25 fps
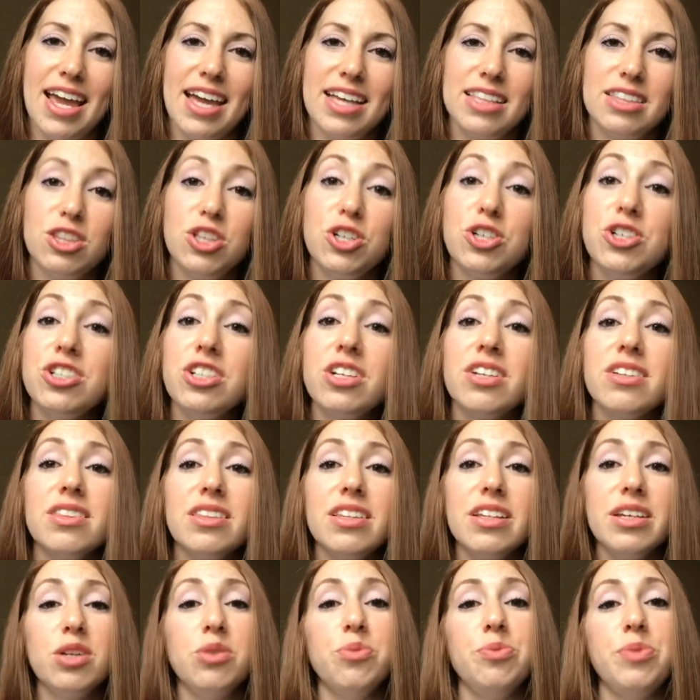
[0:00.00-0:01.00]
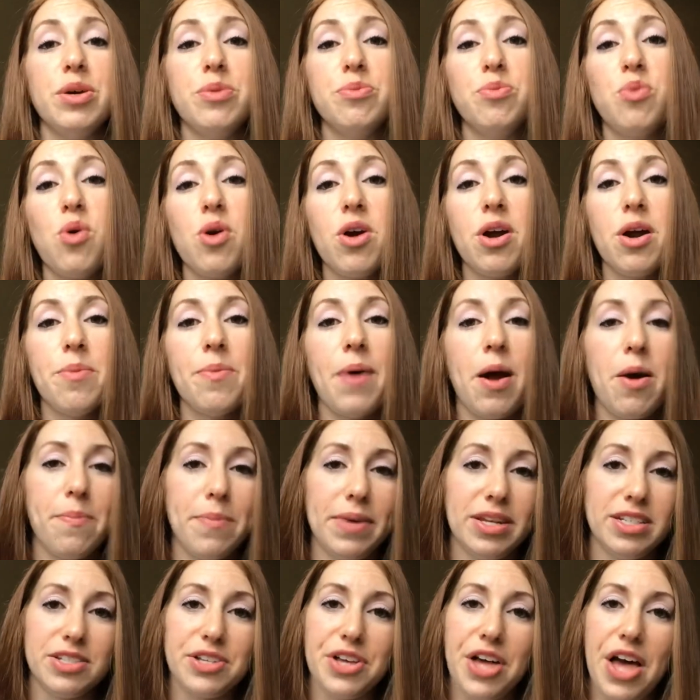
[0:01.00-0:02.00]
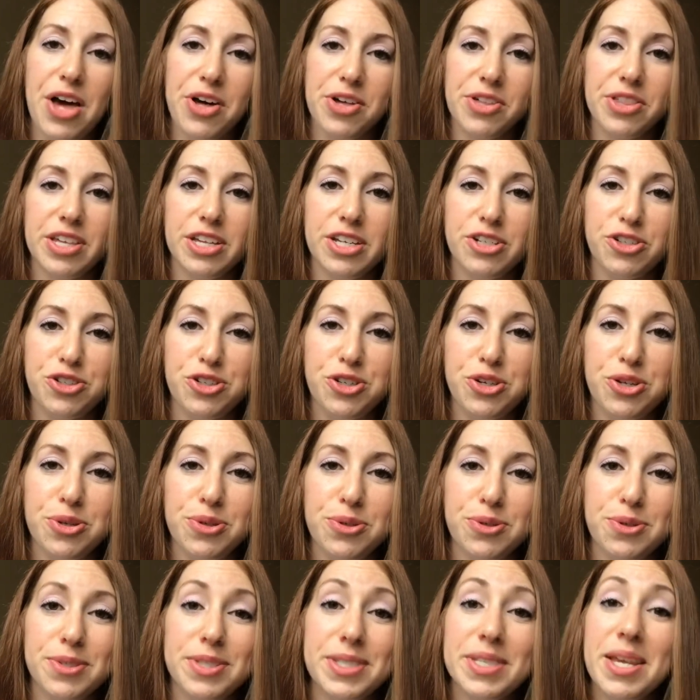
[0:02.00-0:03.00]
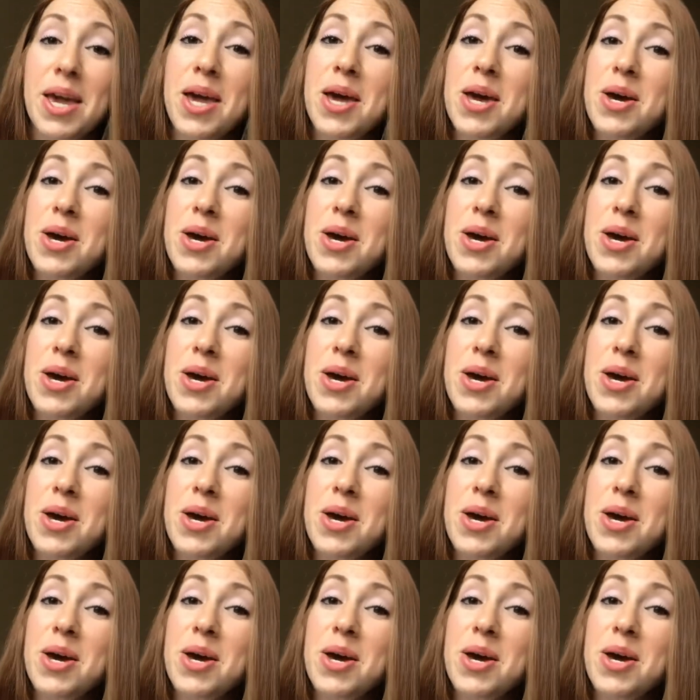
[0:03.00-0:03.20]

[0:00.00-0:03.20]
and learned a little bit more about mental health issues.